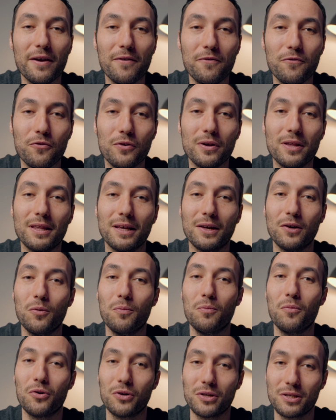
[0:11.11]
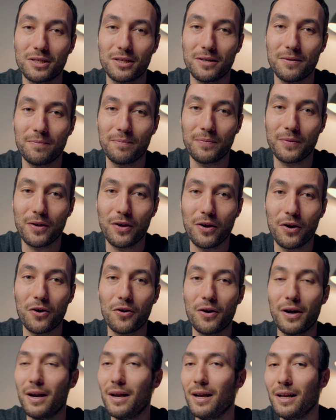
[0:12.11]
every single monitor.
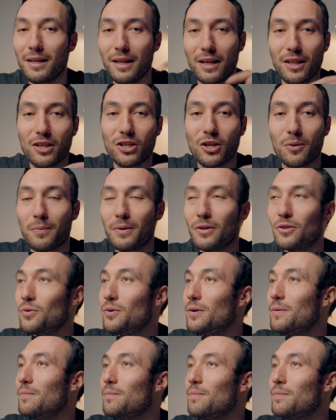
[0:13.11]
All right, let's jump into it.